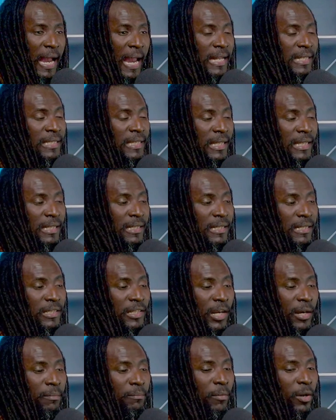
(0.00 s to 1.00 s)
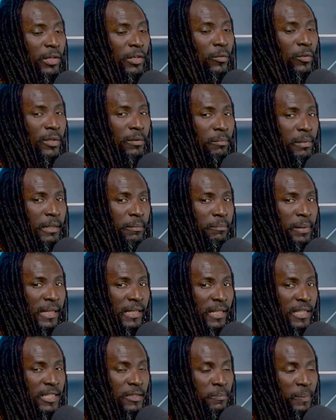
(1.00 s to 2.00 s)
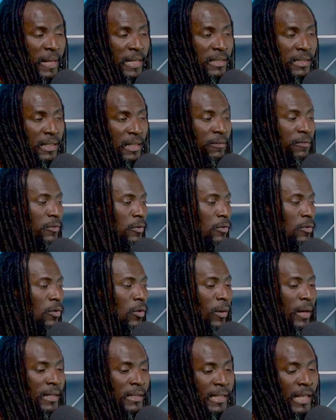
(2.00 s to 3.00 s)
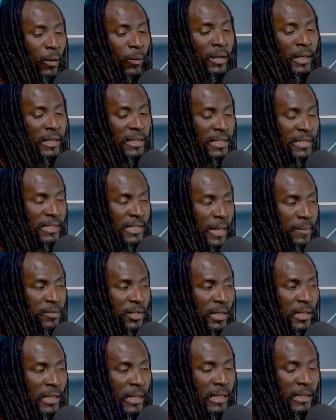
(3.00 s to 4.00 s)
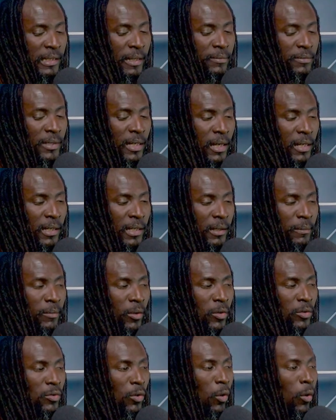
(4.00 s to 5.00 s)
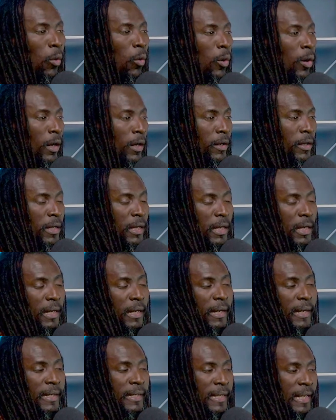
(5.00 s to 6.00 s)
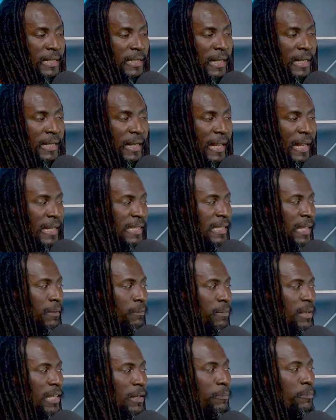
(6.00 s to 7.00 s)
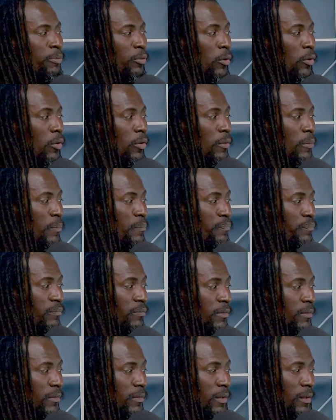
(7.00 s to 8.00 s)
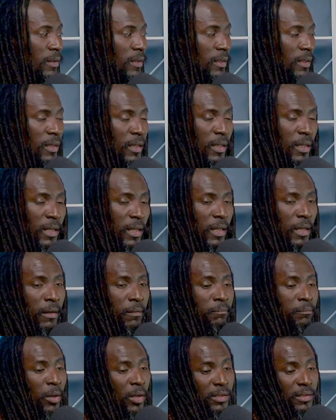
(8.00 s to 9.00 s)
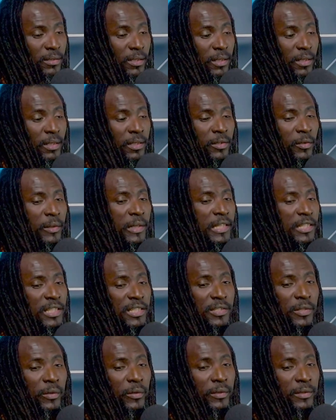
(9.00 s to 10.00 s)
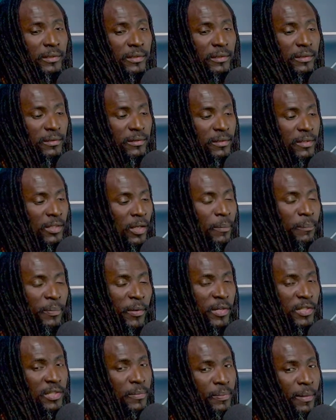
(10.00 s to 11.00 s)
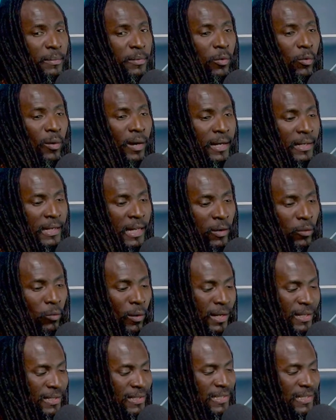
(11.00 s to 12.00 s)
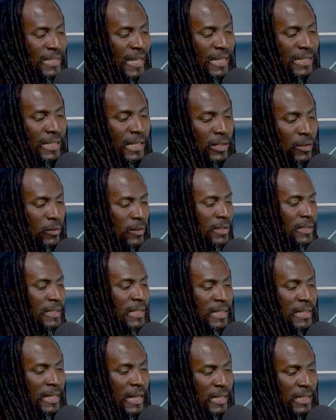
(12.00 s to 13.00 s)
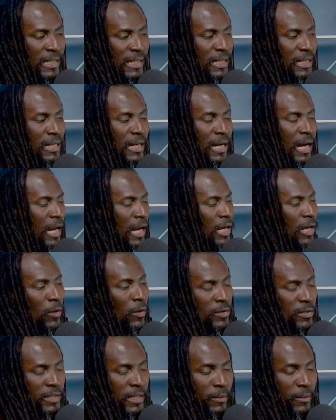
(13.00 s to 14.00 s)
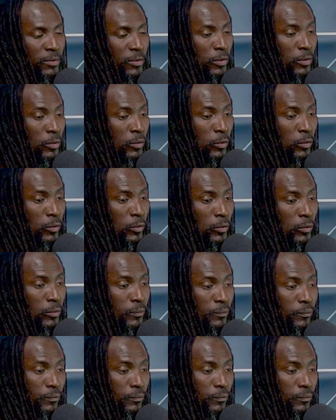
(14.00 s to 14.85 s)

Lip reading: I think your money would be better spent if you go and get one of these capture cards that I'm talking about, or get an A10 Mini Pro. But to each his own. Some person probably want that one standalone thing that allows them to do